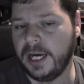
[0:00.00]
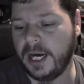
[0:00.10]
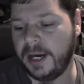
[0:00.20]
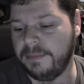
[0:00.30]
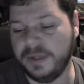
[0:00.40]

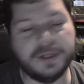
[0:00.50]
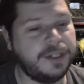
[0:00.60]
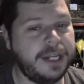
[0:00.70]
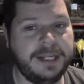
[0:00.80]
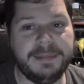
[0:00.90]
Um, we were
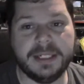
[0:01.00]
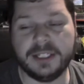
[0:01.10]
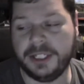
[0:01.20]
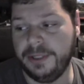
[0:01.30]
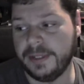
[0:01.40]

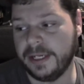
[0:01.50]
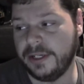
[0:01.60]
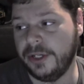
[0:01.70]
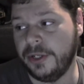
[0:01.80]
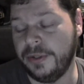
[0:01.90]
emailed a QR
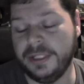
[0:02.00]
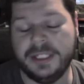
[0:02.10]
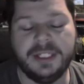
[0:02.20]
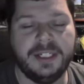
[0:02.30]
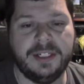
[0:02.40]
code
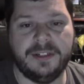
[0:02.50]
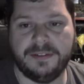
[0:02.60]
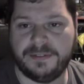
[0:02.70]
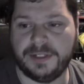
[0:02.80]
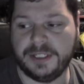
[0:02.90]

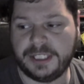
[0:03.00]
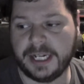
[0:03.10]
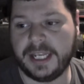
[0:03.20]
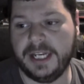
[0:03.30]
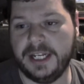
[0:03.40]
for
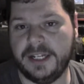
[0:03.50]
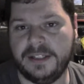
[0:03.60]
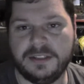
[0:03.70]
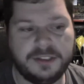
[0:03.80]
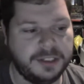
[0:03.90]
checking
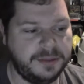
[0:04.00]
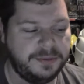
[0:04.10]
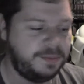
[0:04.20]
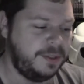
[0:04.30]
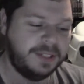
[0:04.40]
in to
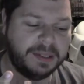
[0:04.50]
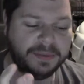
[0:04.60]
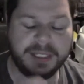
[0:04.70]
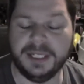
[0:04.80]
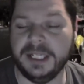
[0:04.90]
prove that
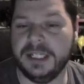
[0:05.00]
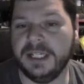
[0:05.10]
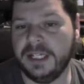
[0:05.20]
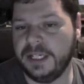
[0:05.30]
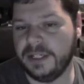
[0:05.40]
we,
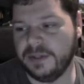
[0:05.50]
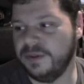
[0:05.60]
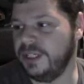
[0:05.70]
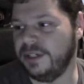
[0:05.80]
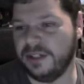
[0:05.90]

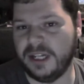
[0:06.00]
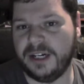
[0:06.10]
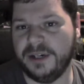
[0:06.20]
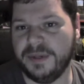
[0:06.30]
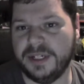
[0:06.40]
you know, are
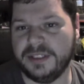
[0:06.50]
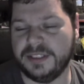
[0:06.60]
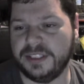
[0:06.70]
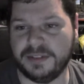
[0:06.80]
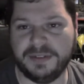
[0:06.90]
lottery winners
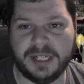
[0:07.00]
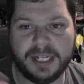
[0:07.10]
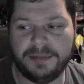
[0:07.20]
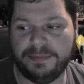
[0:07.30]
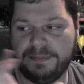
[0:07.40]
and stuff, and we
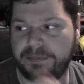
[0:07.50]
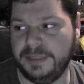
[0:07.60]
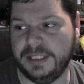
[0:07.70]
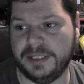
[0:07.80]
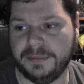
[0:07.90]
had to
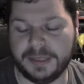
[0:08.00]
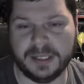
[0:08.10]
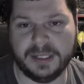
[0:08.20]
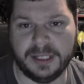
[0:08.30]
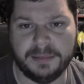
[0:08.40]
either
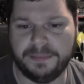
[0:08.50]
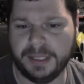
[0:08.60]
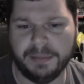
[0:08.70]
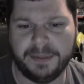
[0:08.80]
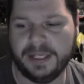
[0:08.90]
bring you know
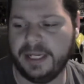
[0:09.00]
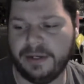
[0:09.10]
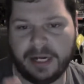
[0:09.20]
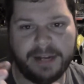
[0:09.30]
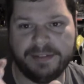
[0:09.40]
bring a
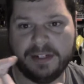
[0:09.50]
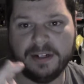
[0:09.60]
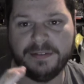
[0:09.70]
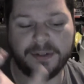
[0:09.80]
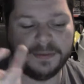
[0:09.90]
printout or have it on
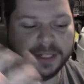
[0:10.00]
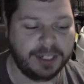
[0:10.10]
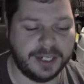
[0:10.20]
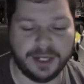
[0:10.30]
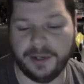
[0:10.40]
our phone
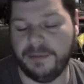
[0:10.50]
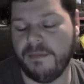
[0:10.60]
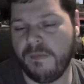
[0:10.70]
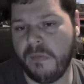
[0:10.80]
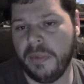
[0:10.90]
ready to go.
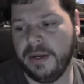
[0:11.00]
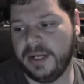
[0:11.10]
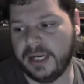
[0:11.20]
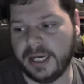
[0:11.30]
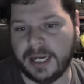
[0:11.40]

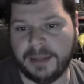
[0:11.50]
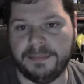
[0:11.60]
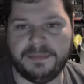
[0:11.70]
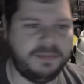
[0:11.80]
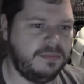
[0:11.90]

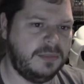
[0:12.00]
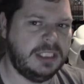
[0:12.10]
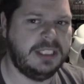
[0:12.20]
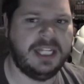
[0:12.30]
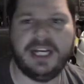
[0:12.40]
Um,
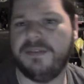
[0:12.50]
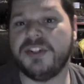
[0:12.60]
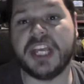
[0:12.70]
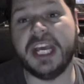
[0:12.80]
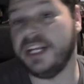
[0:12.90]
they never
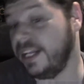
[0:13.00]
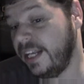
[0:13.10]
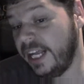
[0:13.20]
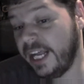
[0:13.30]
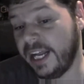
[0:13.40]
scanned it,
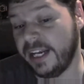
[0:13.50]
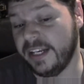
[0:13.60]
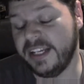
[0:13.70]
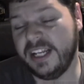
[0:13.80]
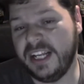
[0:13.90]

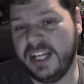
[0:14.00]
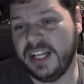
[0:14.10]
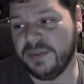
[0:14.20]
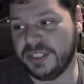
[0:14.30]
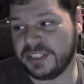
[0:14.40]
and
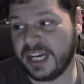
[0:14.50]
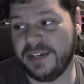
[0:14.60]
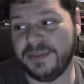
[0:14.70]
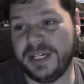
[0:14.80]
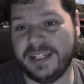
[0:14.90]
which is
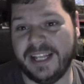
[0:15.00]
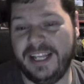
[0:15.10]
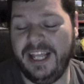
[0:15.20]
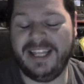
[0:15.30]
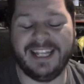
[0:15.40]
kind of weird that
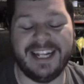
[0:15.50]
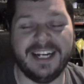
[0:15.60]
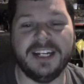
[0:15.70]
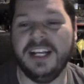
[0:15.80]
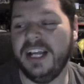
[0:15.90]
you think they
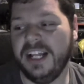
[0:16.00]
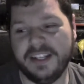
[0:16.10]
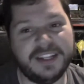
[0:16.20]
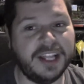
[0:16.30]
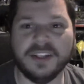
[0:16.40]
didn't.
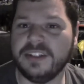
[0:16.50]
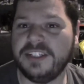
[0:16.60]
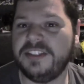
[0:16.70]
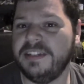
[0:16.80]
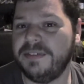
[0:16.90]
They looked
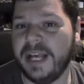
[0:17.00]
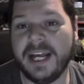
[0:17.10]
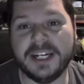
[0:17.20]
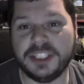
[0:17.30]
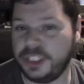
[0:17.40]
to see if we
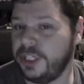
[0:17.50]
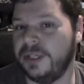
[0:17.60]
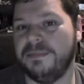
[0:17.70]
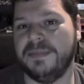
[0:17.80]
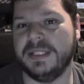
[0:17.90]
had it,
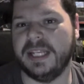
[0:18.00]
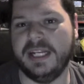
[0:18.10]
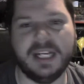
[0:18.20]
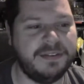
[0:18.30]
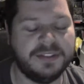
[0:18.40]
sure, but
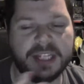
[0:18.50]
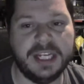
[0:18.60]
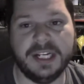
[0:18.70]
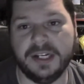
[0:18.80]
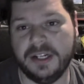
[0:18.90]
they never
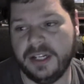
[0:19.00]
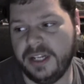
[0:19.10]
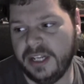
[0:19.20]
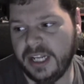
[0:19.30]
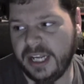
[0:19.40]
scanned it.
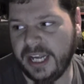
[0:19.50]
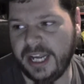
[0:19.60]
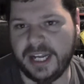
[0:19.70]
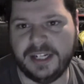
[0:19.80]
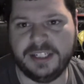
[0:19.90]

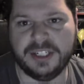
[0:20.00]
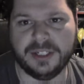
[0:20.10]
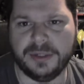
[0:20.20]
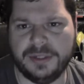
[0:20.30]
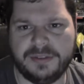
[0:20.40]
And, you
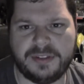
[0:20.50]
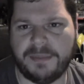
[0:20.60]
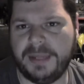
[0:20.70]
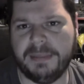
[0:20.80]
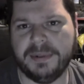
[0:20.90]
know,
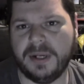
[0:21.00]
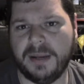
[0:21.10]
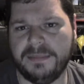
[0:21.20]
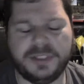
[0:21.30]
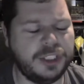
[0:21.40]
some people,
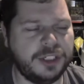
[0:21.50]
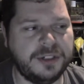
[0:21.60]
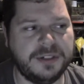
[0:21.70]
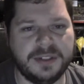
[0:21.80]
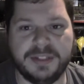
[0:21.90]
I'm
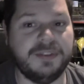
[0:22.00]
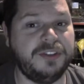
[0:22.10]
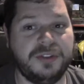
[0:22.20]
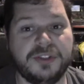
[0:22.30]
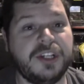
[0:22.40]
sure,
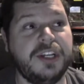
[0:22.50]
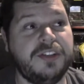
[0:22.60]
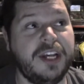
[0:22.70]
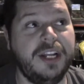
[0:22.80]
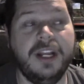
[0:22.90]
as soon as they
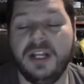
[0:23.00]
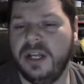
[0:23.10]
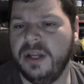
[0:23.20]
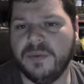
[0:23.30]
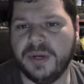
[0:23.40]
said,
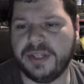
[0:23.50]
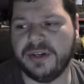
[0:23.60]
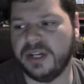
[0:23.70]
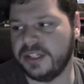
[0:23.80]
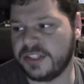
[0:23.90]
wait,
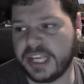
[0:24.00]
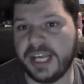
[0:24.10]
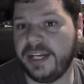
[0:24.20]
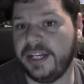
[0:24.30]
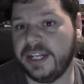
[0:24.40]
they're not
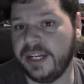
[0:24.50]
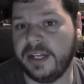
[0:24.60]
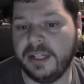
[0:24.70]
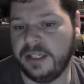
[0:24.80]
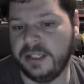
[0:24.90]
scanning it,